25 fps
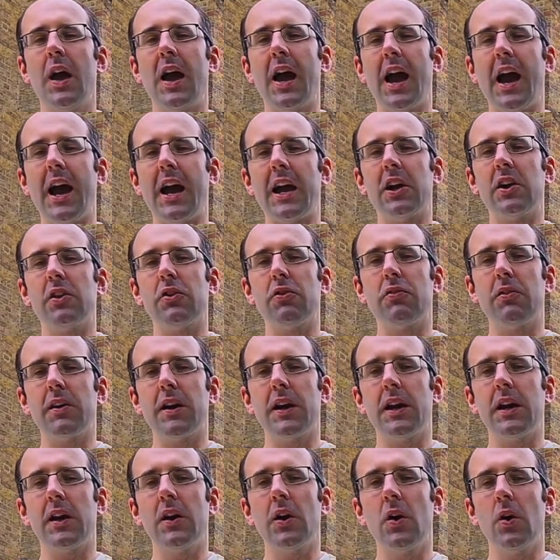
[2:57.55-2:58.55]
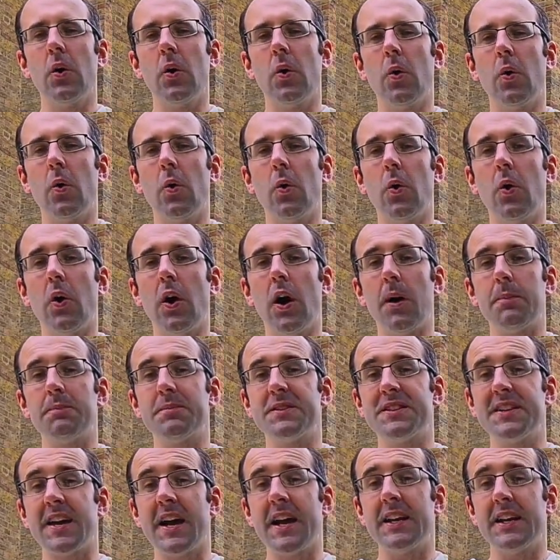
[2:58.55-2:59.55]
angry or
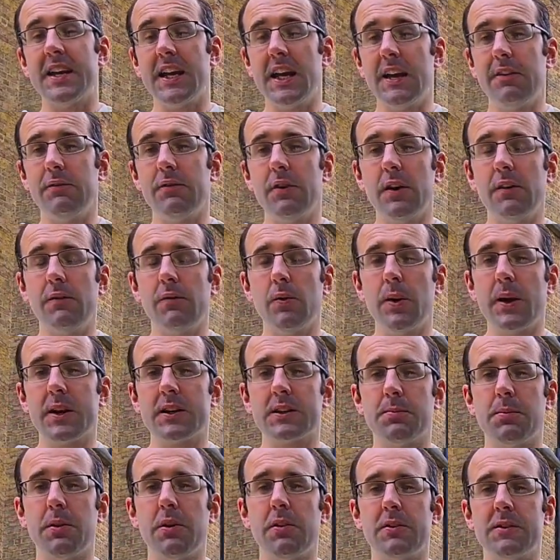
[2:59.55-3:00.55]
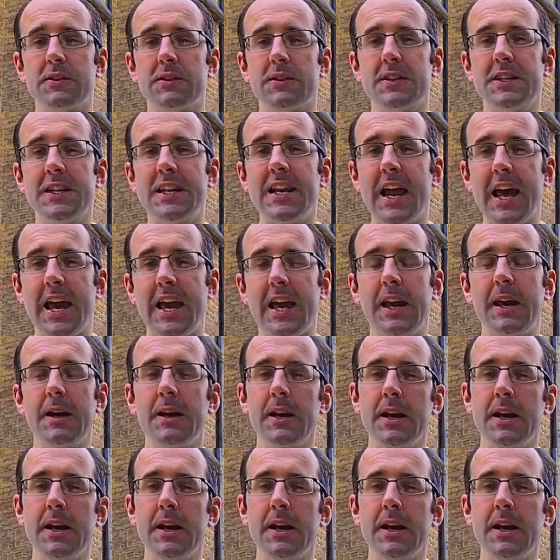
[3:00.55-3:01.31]
upset, even if we experience a delay,